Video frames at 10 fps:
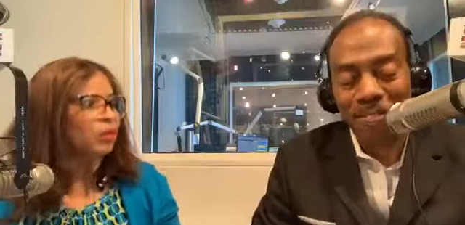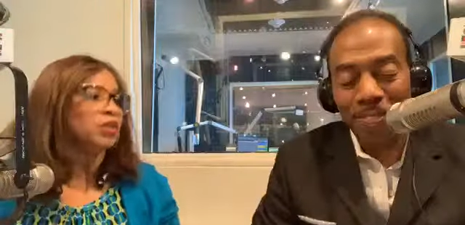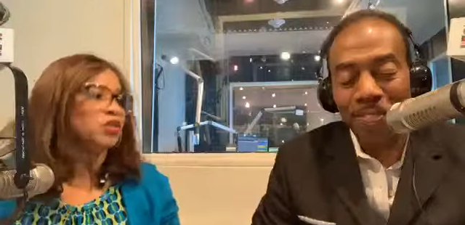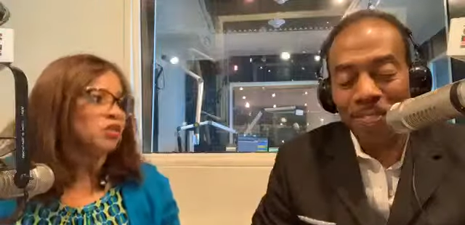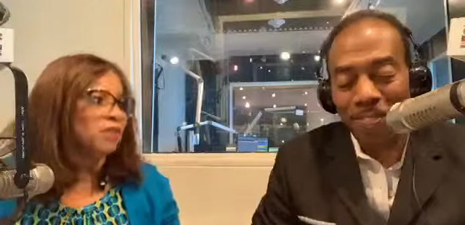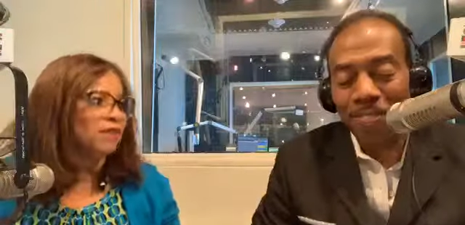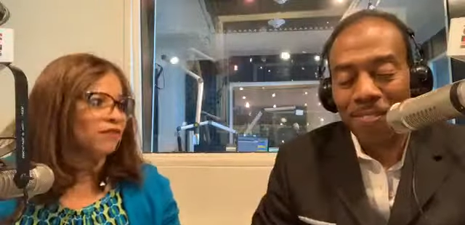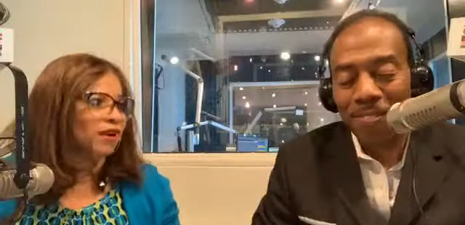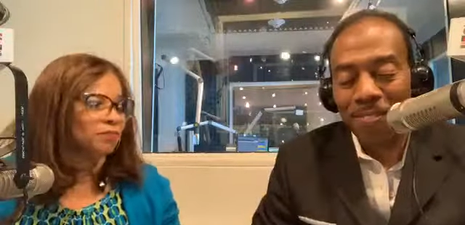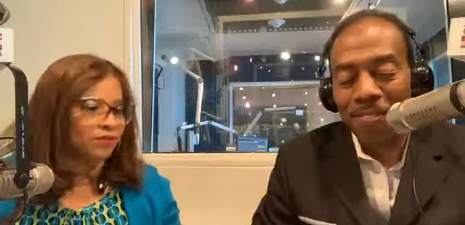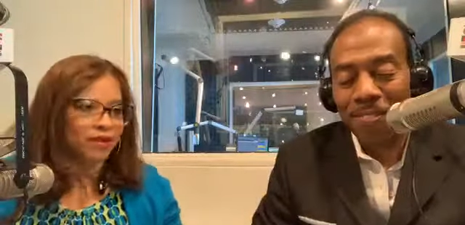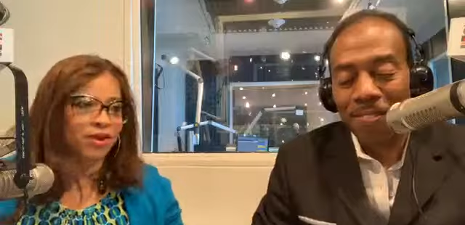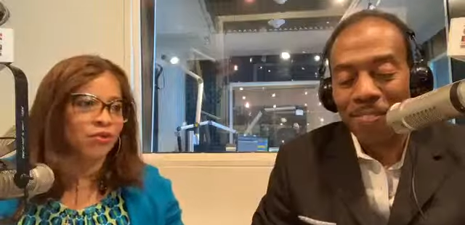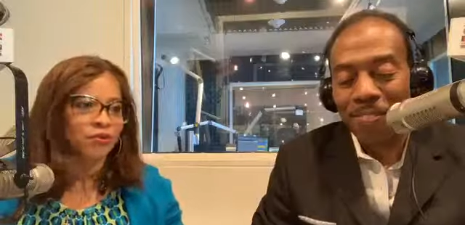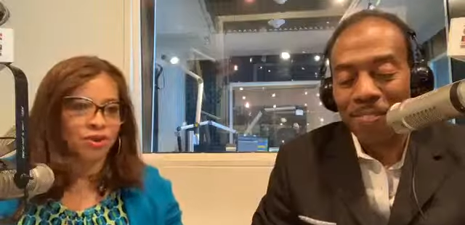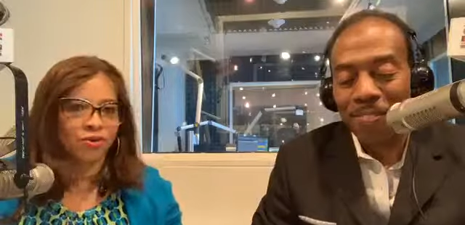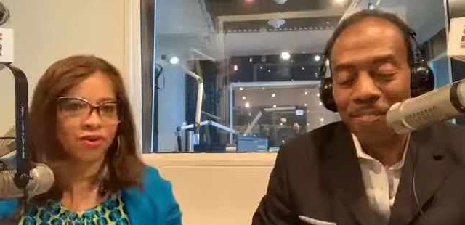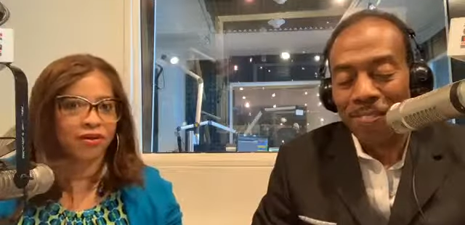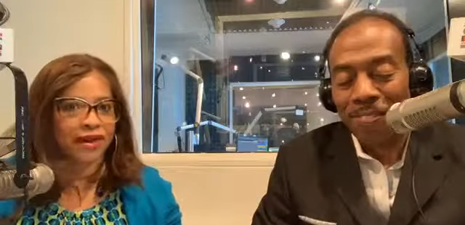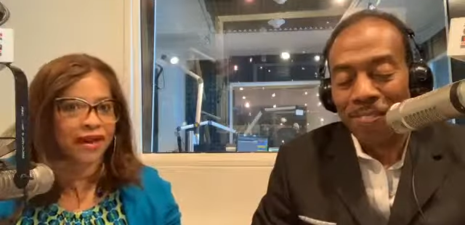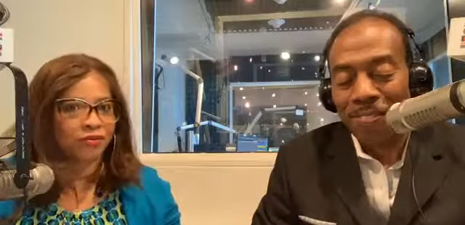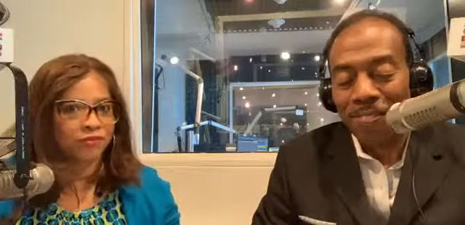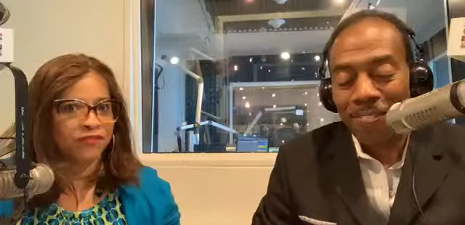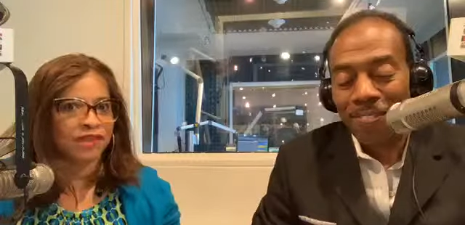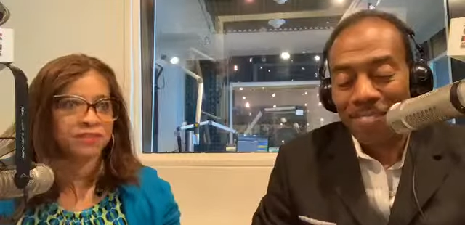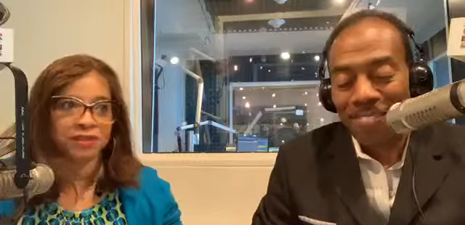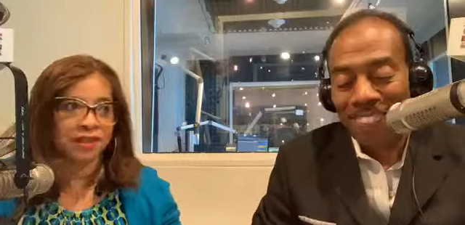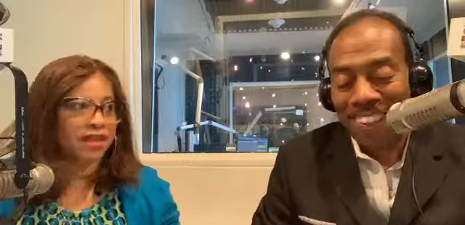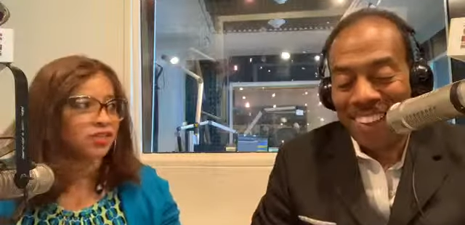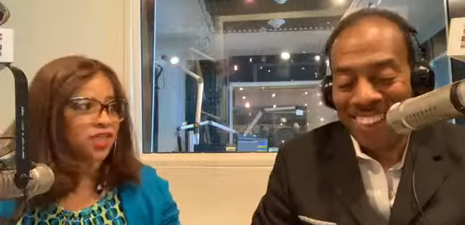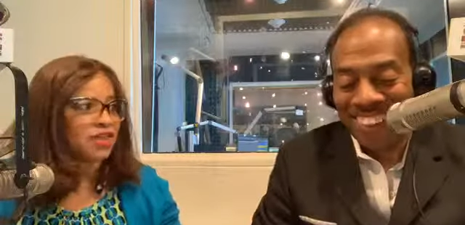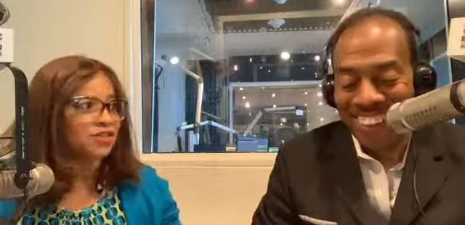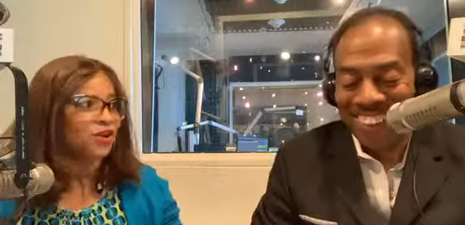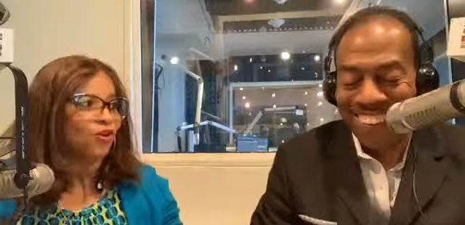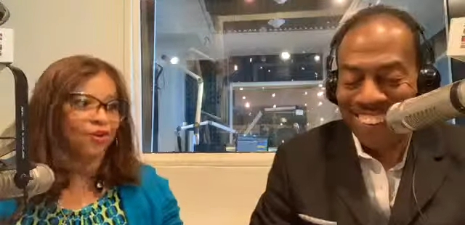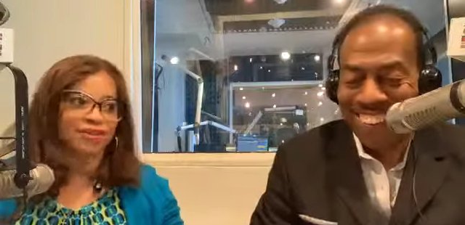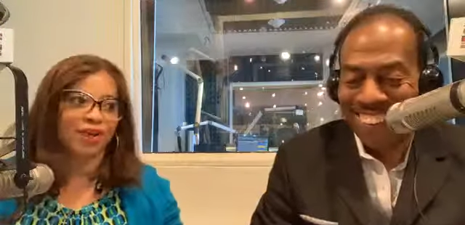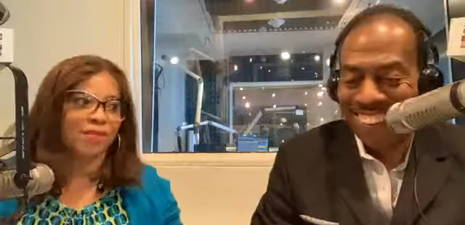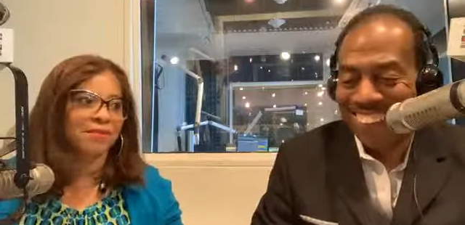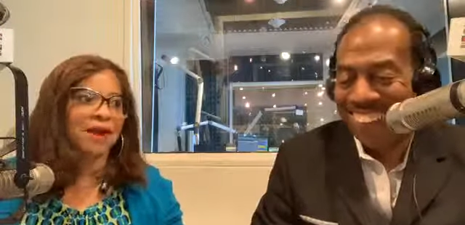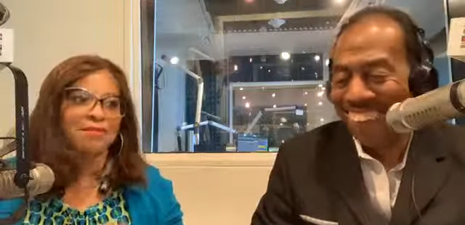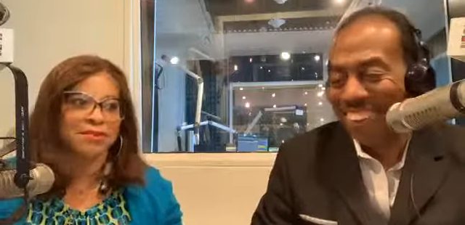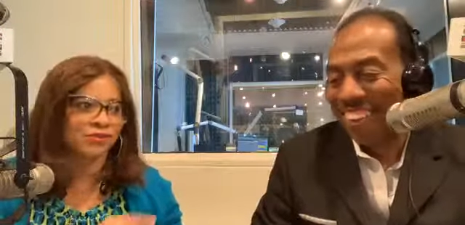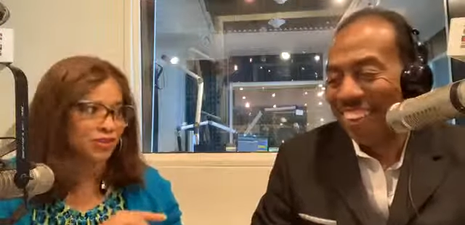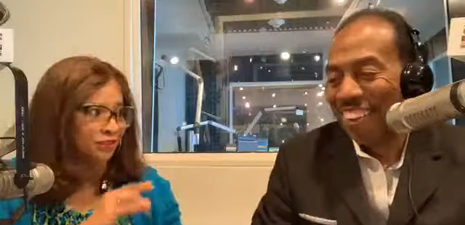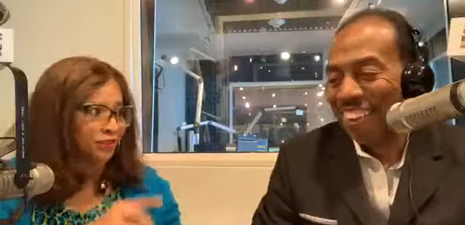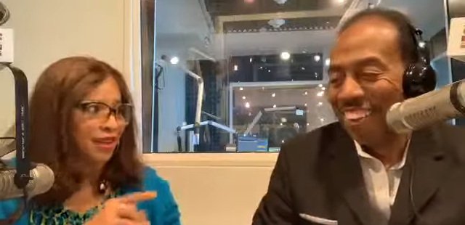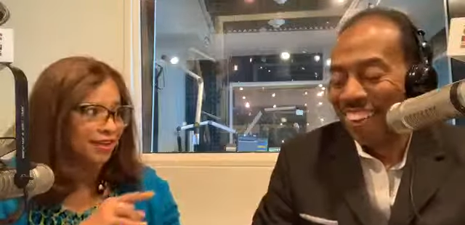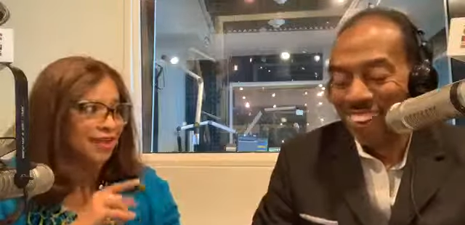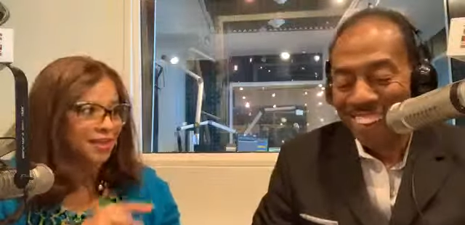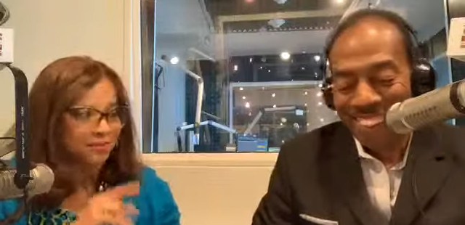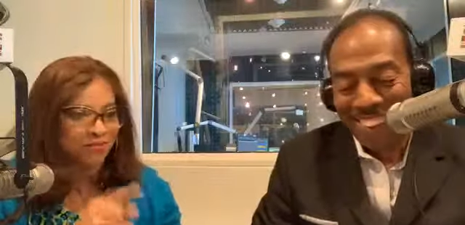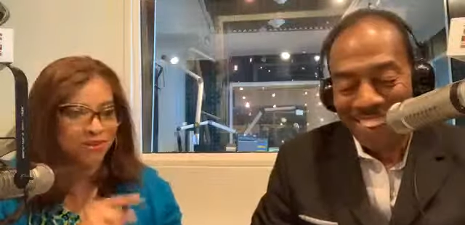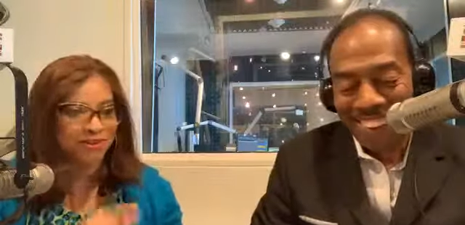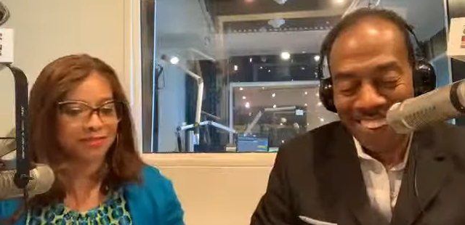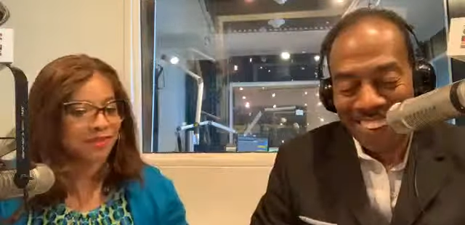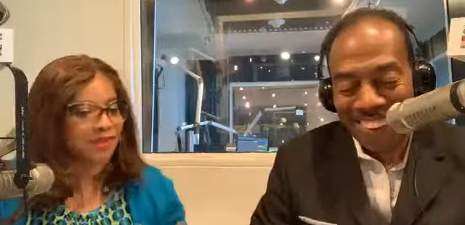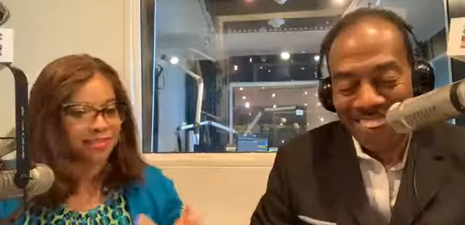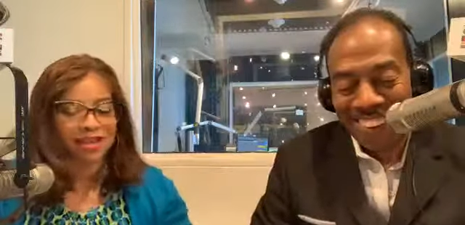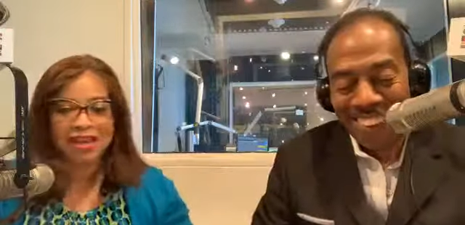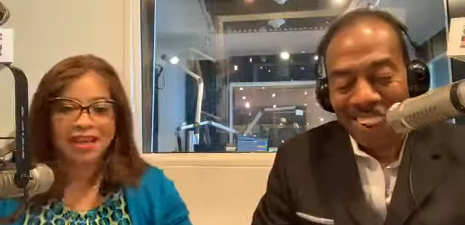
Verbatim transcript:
Speaker 1: Well, mm-hmm. it used to be fun, but we know what's going on now with Facebook. A lot of going on, so I'm, I'm interested for that next portion because